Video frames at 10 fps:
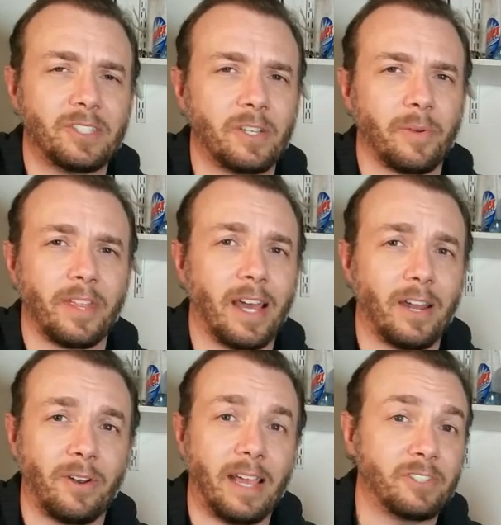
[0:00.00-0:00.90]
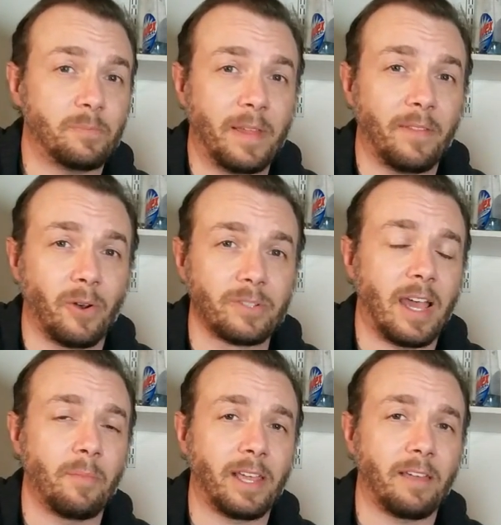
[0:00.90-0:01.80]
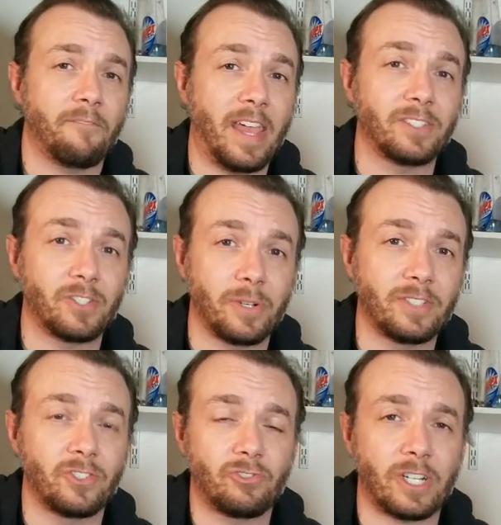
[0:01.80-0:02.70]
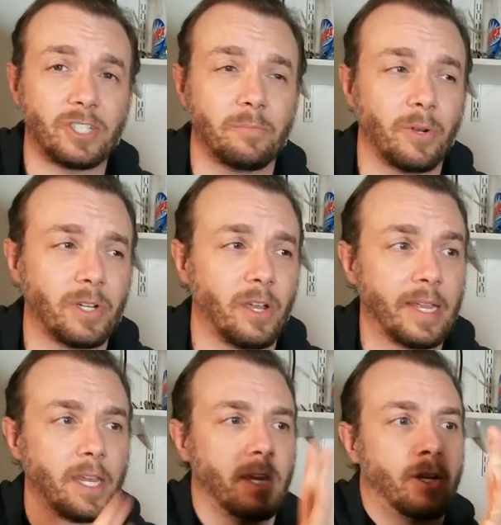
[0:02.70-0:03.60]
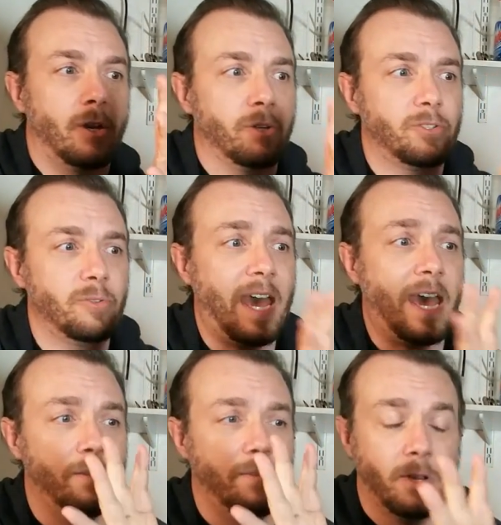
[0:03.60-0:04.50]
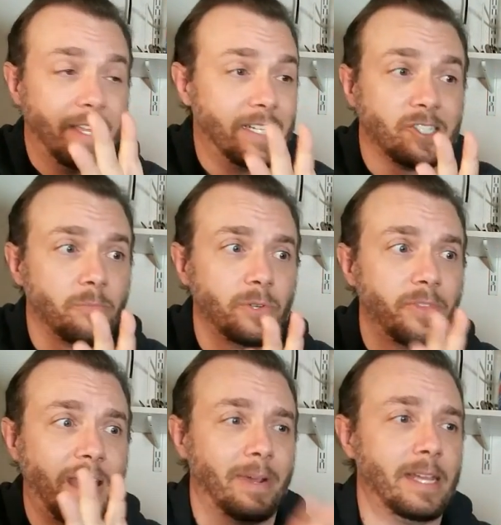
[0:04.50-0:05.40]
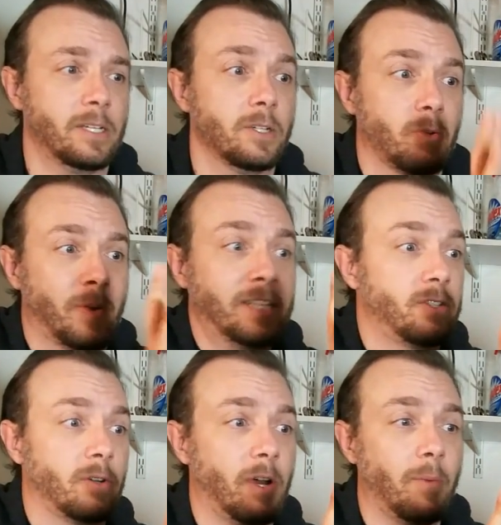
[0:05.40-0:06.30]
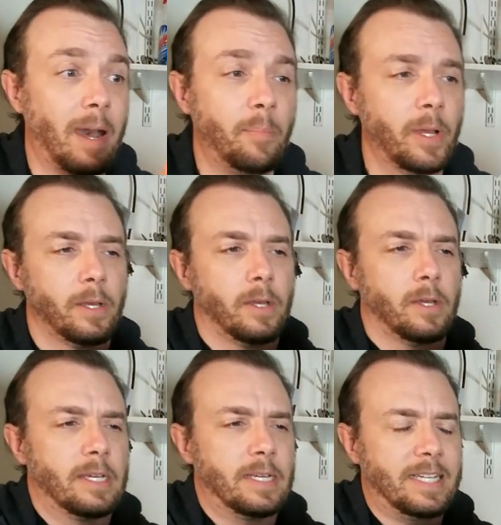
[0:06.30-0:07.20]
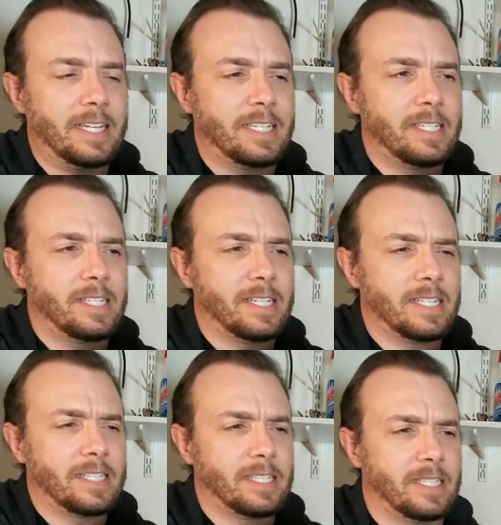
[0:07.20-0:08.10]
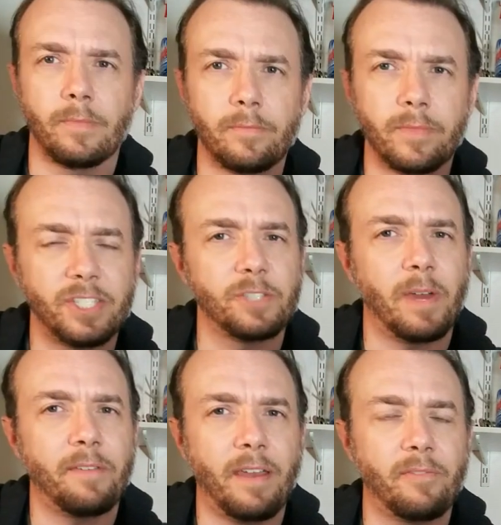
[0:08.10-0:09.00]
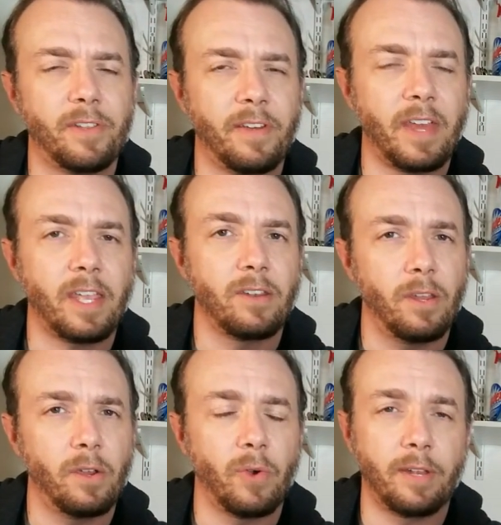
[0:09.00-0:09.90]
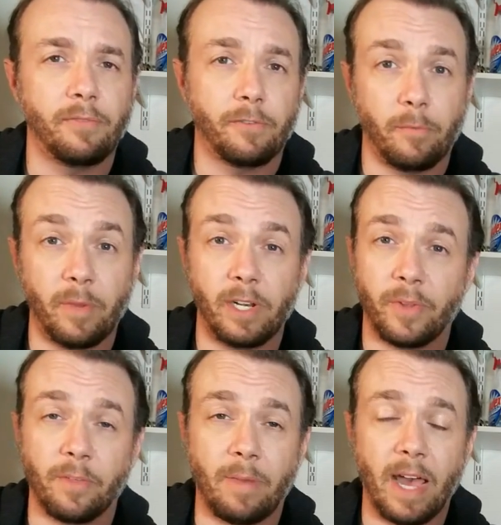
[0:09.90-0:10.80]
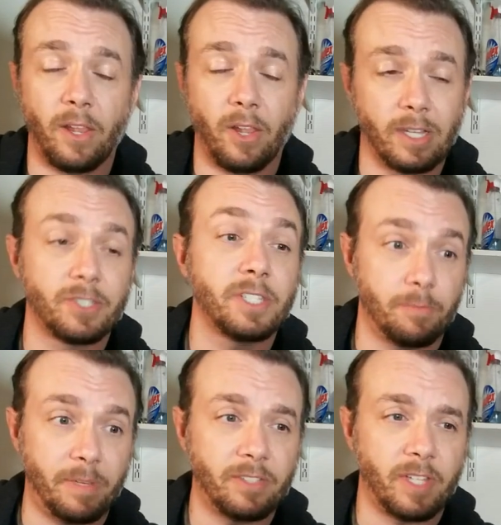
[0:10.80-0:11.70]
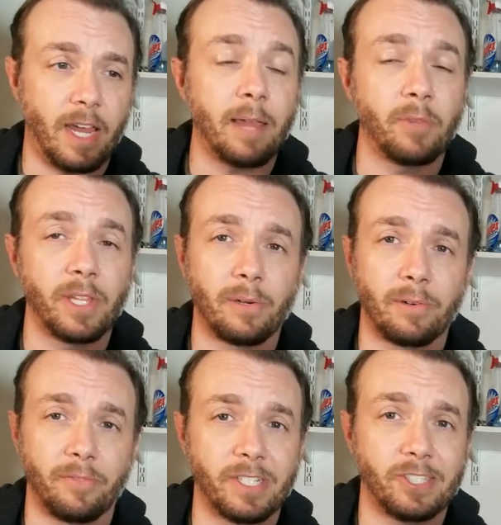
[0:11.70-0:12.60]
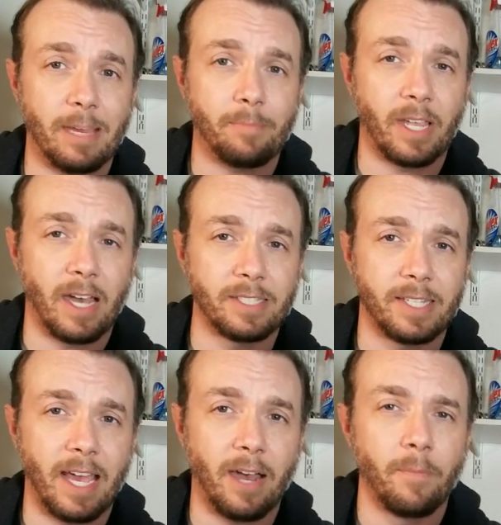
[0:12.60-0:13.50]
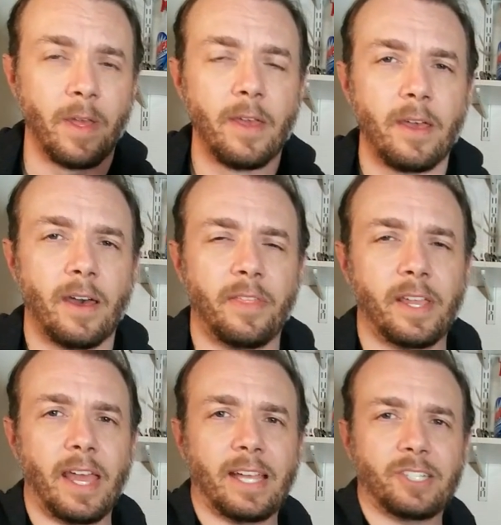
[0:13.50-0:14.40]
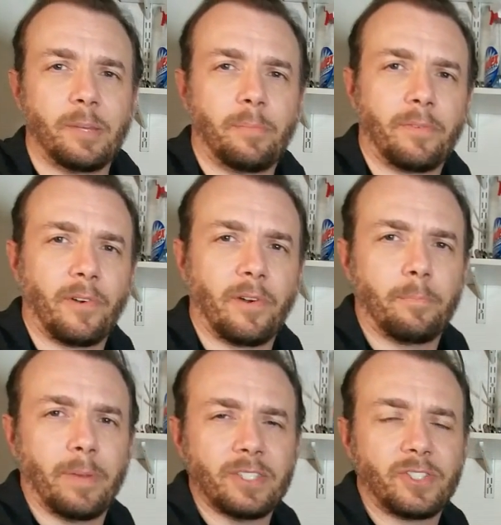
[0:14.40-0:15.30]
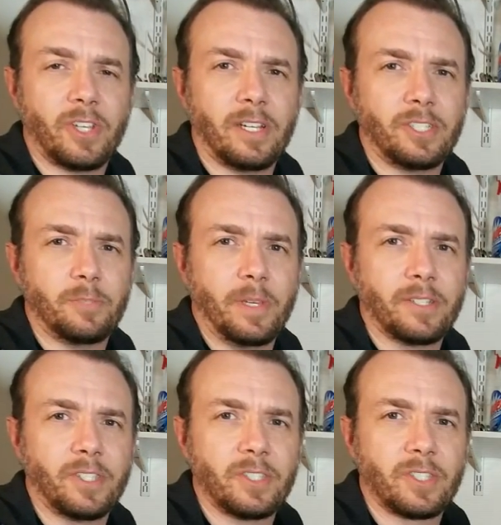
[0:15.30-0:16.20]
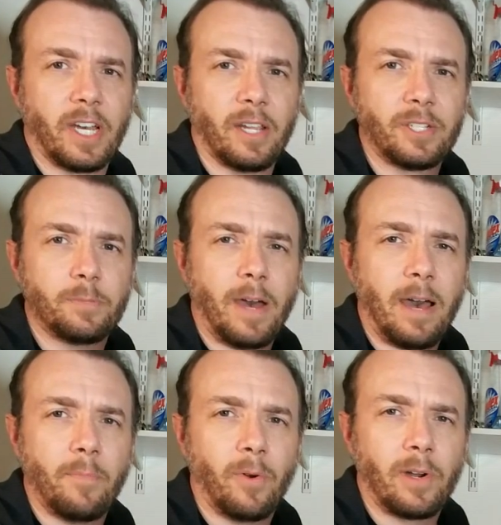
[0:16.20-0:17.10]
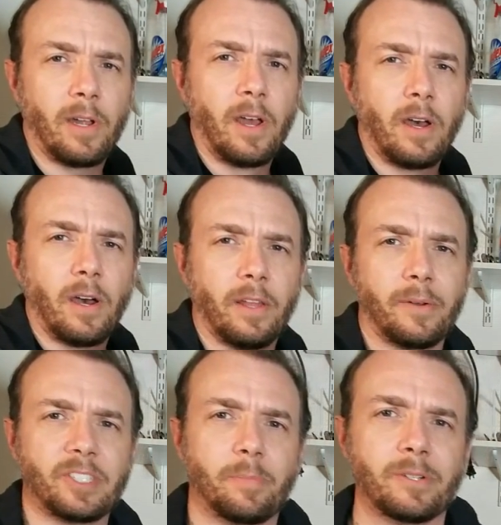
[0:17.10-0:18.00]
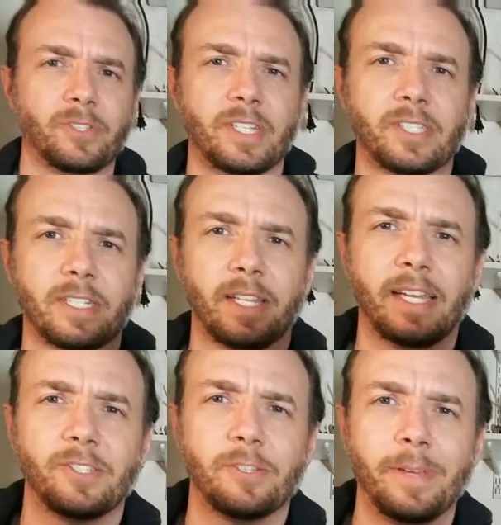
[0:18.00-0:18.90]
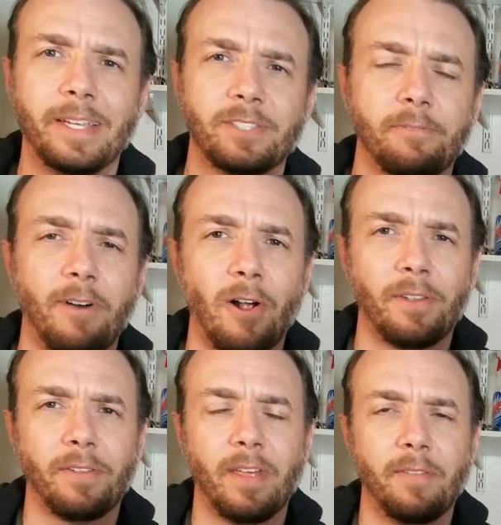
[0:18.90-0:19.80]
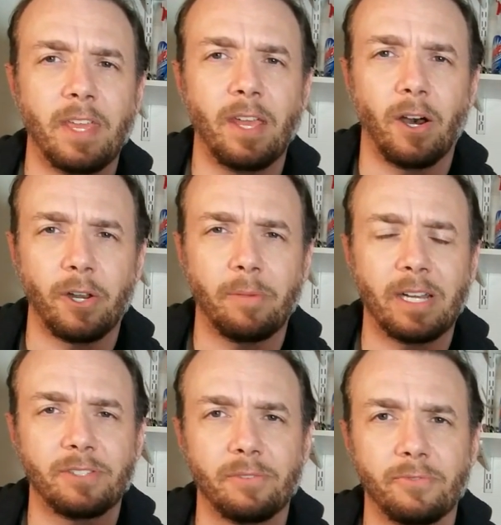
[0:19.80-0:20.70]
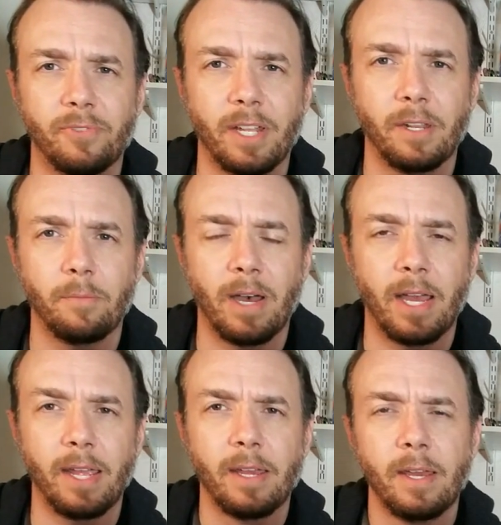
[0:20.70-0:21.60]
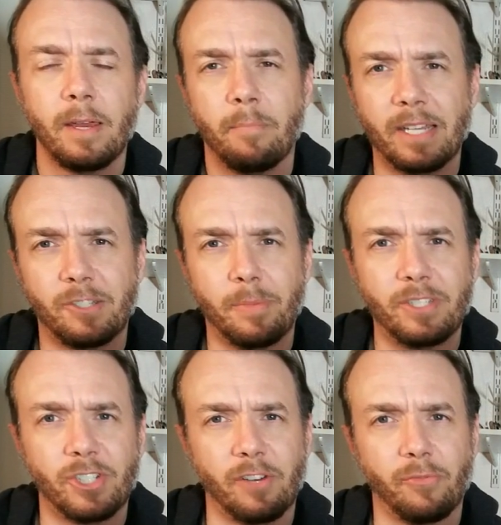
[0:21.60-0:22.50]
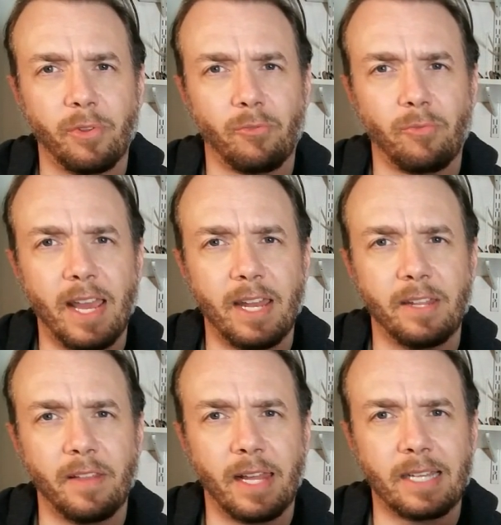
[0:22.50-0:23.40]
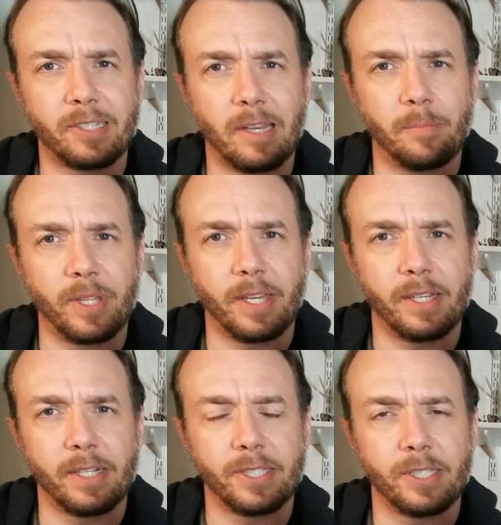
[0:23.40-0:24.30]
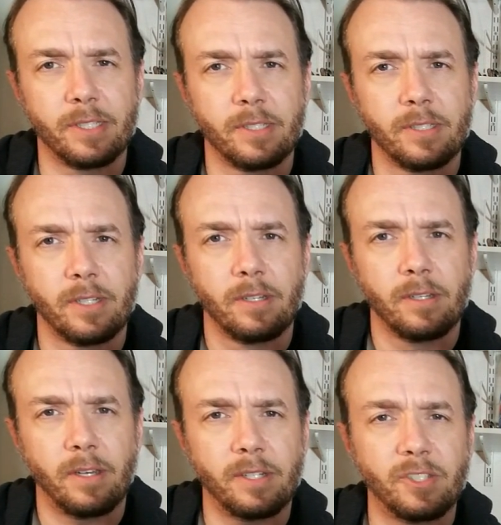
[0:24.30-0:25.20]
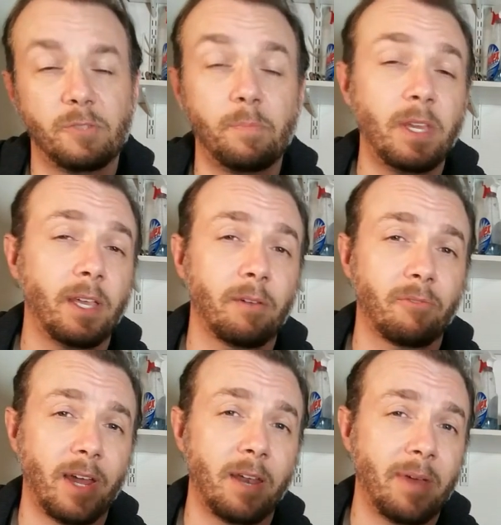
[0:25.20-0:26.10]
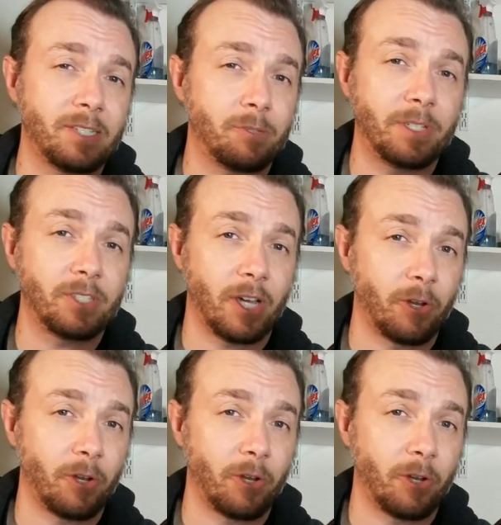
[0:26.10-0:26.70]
messing with it, I don't have to spend the whole time like a Fans Toys instruction book going, no, don't do that. Oh, that doesn't move that way. No, the wings don't go up. And this is my favorite thing they can do. And if you're familiar with the bylaws, this means that I'm leader of the Decepticons now. I think I actually prefer Buzzsaw just because his colors pop more. Although I suppose it isn't Laserbeak's fault that the Autobots have flooded my Masterpiece shelf with red in the last couple of years. And speaking of red Masterpiece